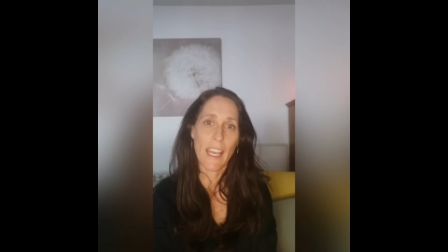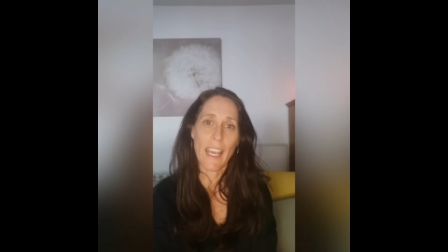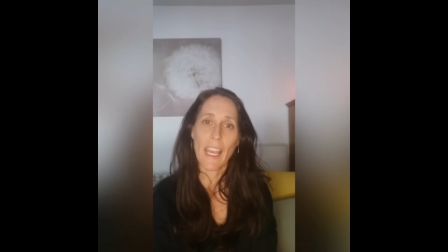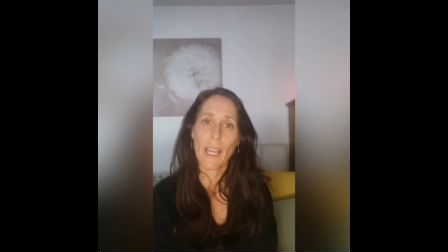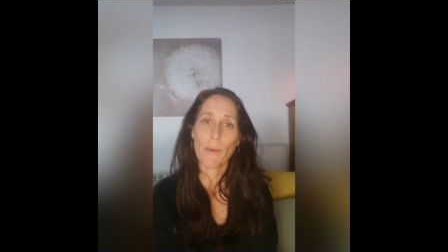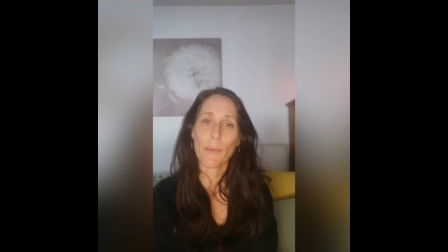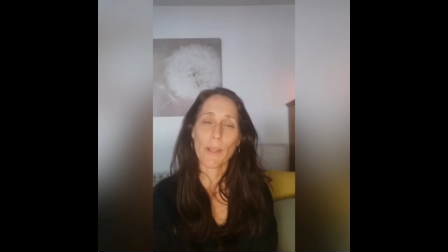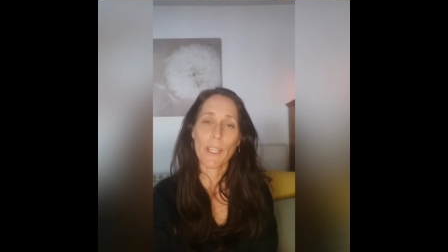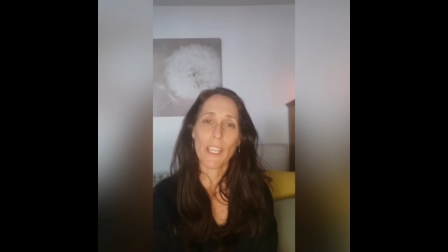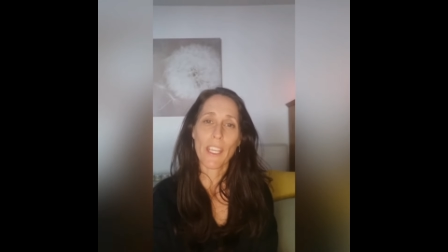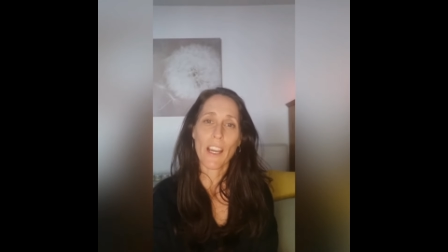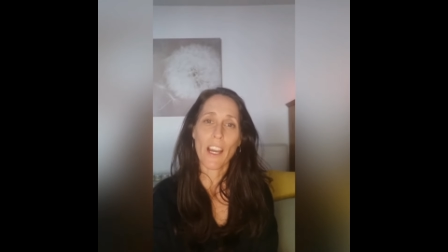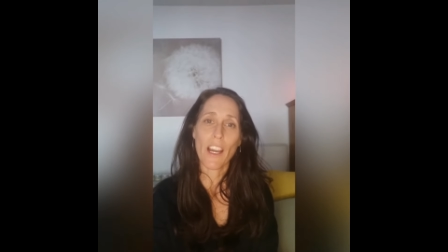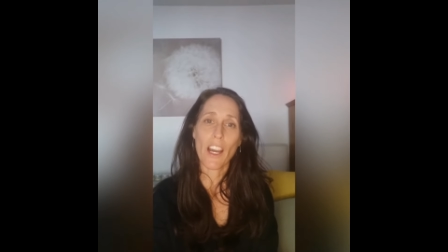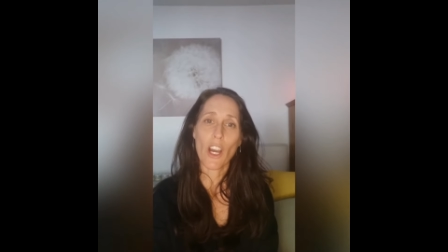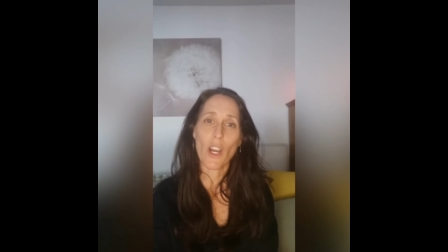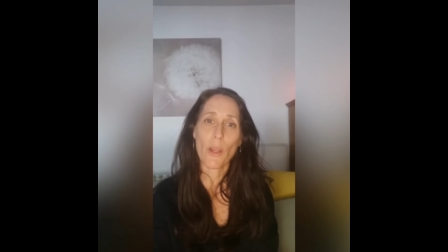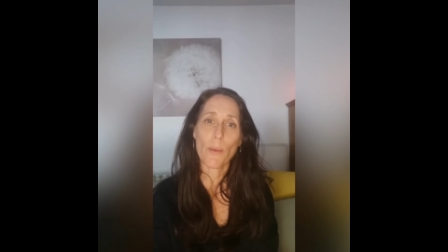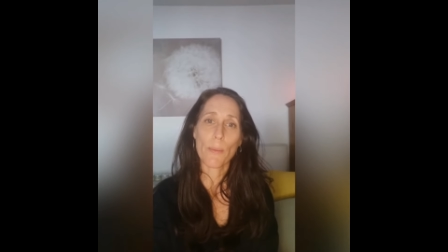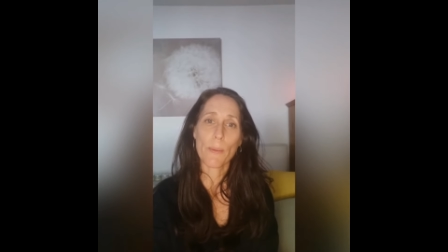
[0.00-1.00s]
and we are
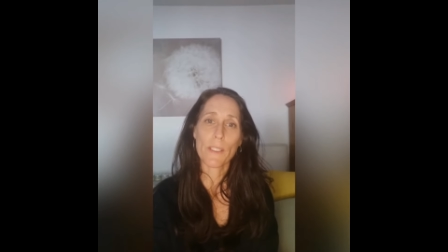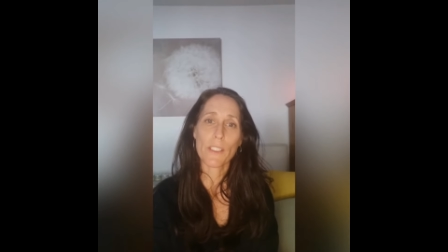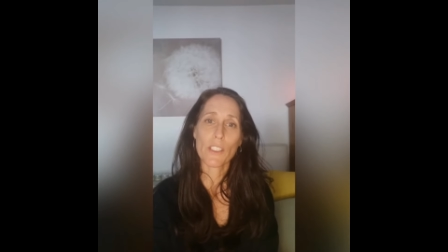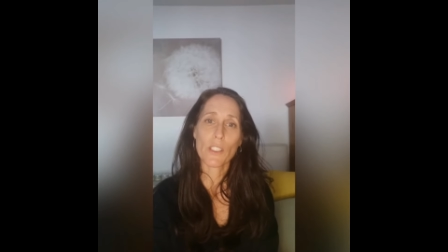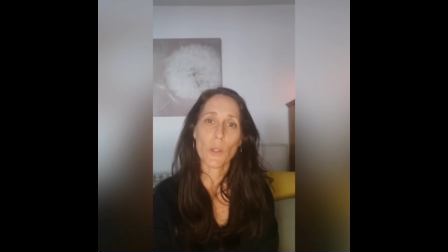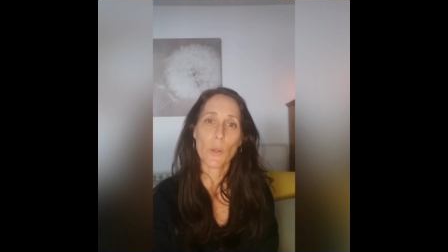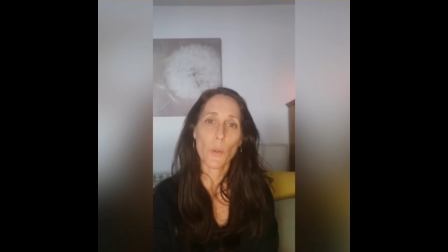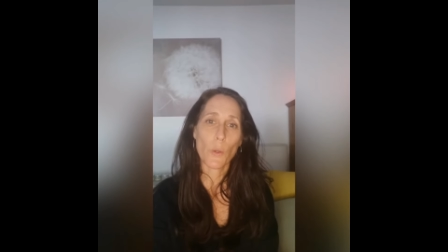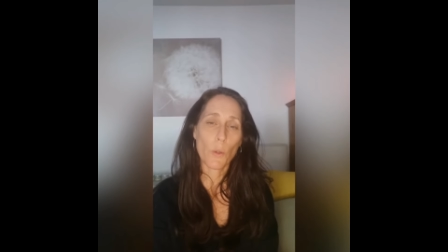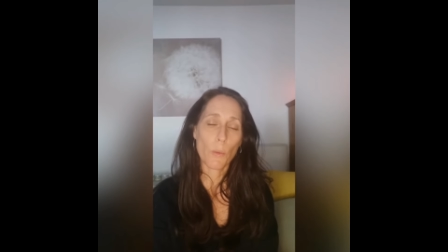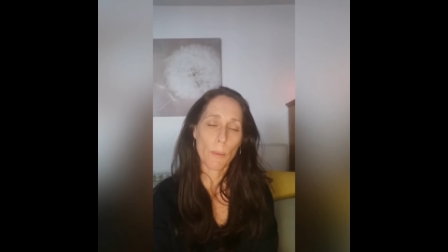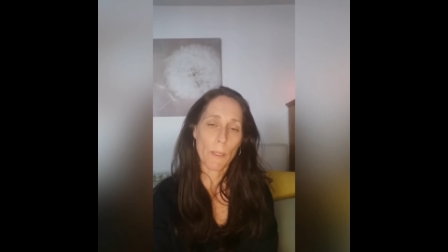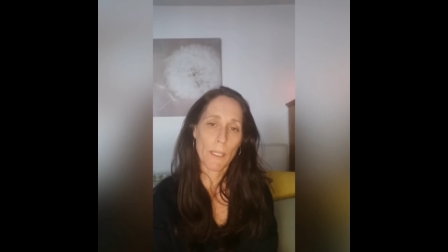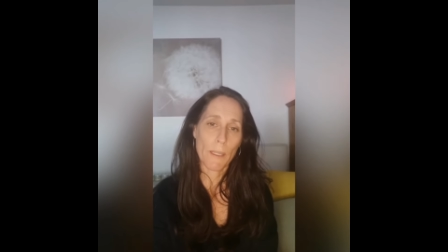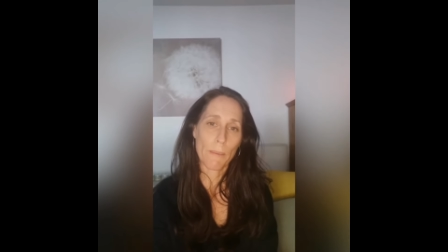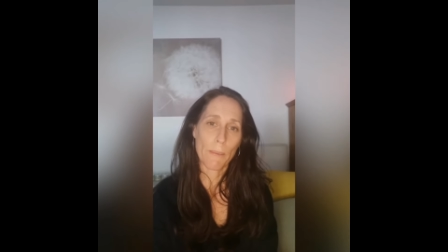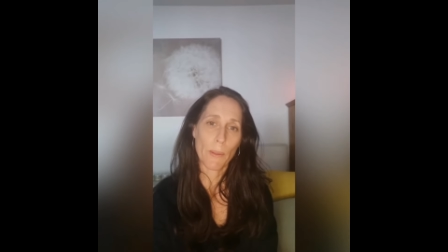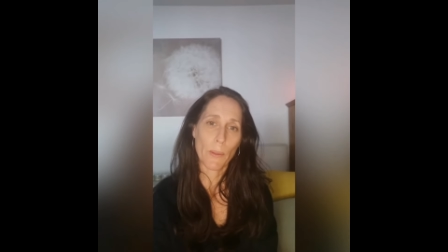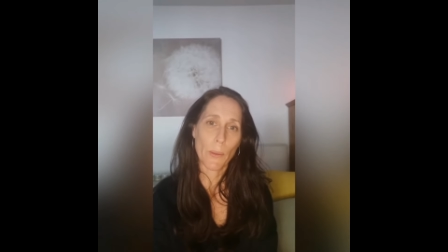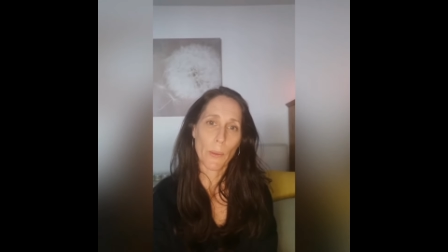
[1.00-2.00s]
open to all
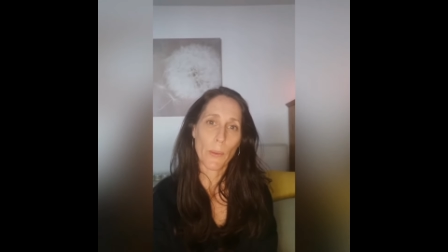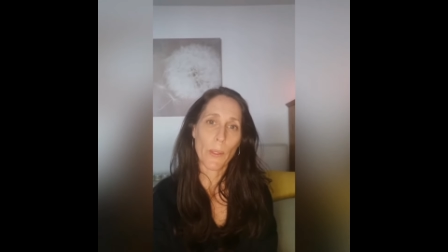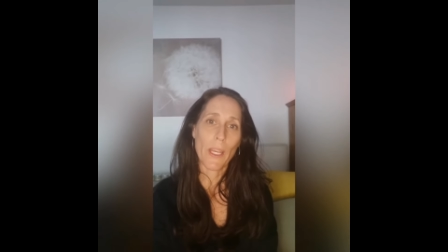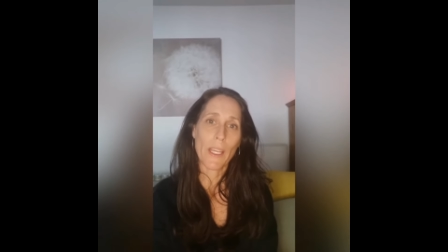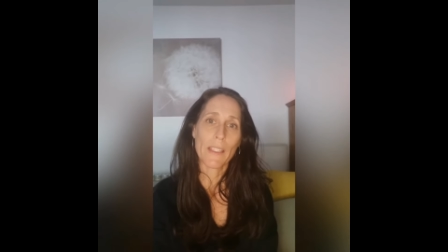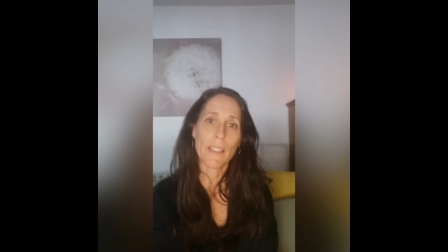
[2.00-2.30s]
people